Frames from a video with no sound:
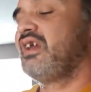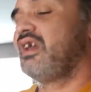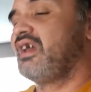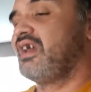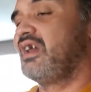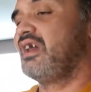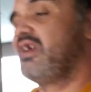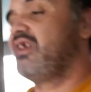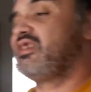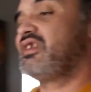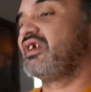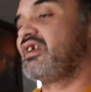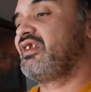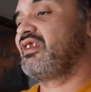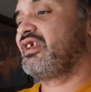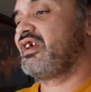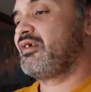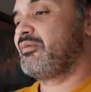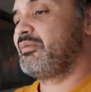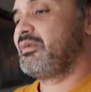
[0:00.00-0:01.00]
and they
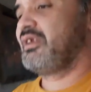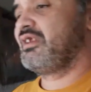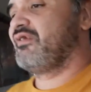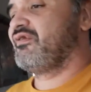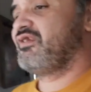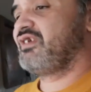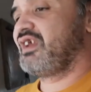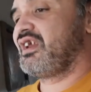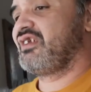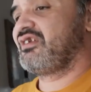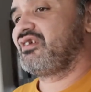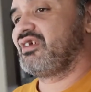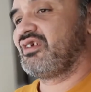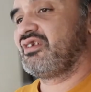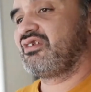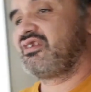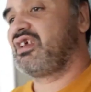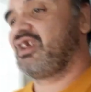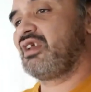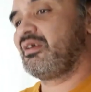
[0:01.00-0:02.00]
lent me the
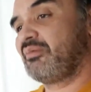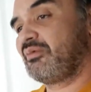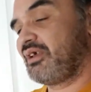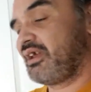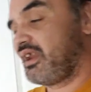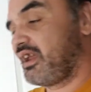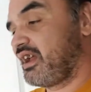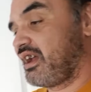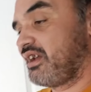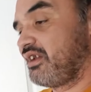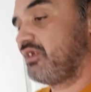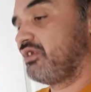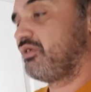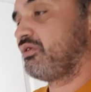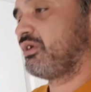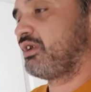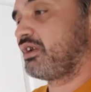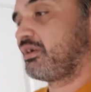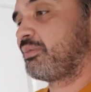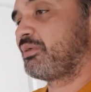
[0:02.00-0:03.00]
VHS tape that had it
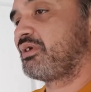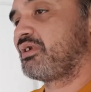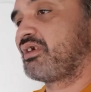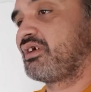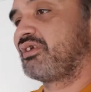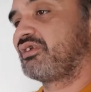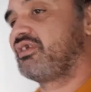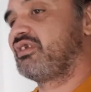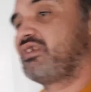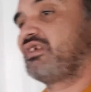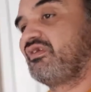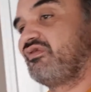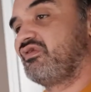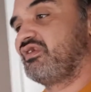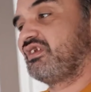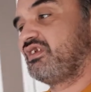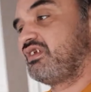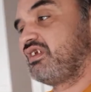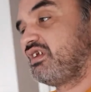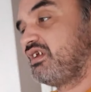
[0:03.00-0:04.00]
so I could put it onto
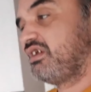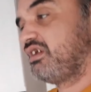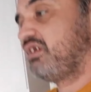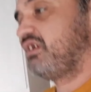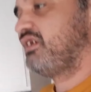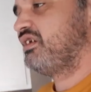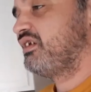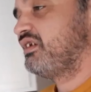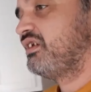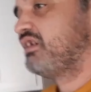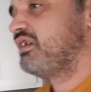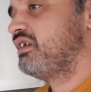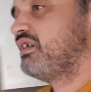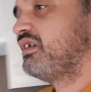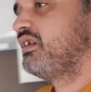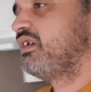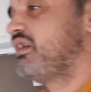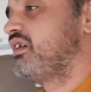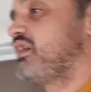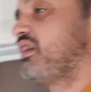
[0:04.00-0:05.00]
DVD
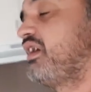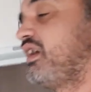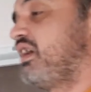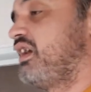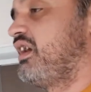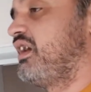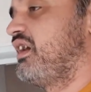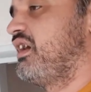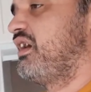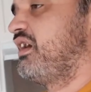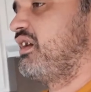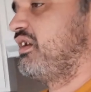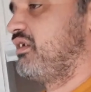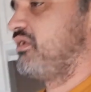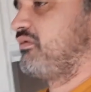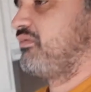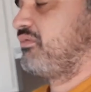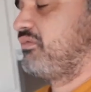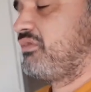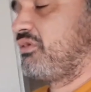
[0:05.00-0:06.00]

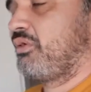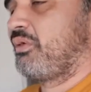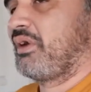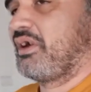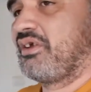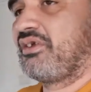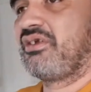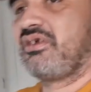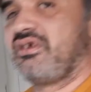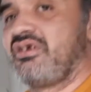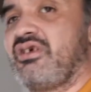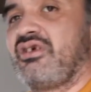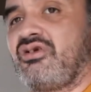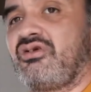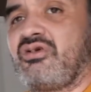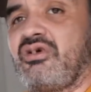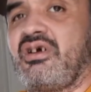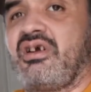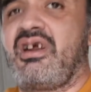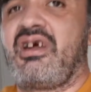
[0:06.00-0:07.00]
and the rest is history.